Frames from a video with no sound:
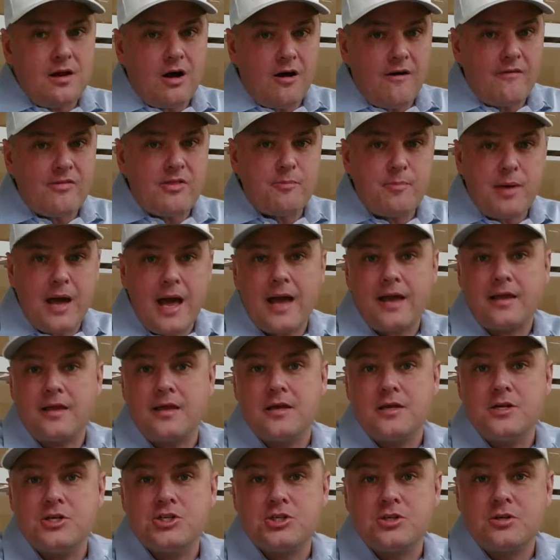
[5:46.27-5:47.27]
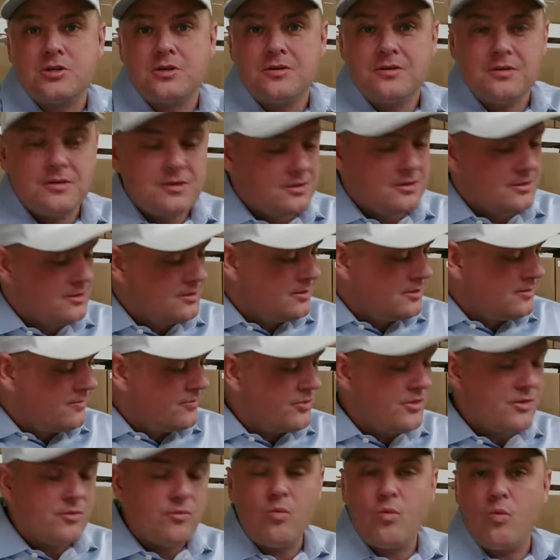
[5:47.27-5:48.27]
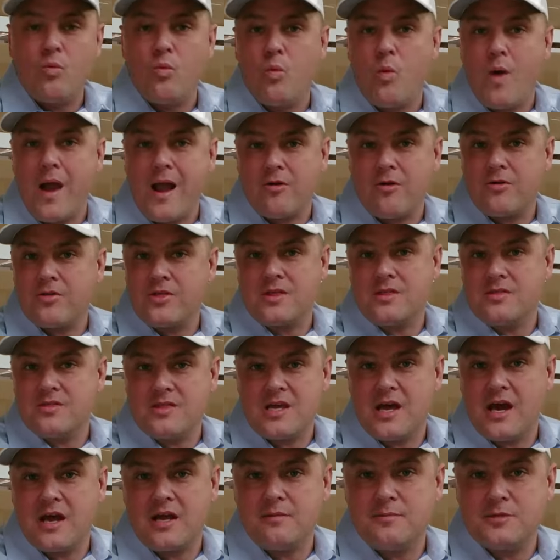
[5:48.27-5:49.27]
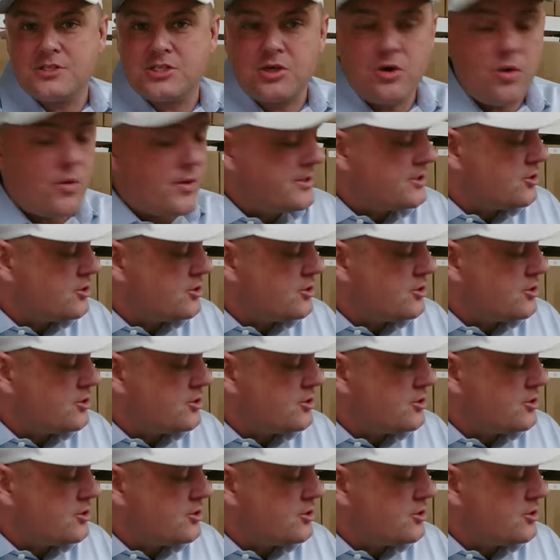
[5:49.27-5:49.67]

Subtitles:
on the package where the item is going.